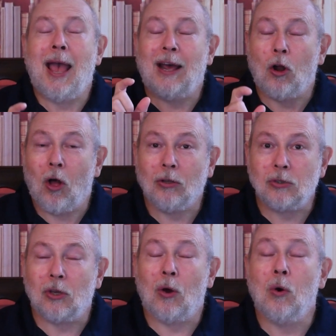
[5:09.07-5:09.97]
And
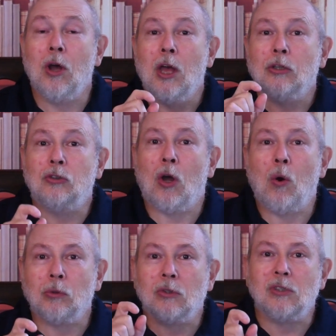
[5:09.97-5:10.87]
also,
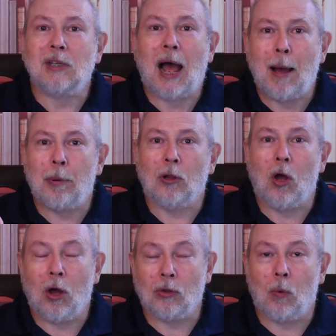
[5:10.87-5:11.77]
don't stop
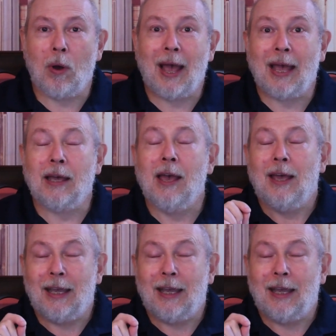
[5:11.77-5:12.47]
along the way.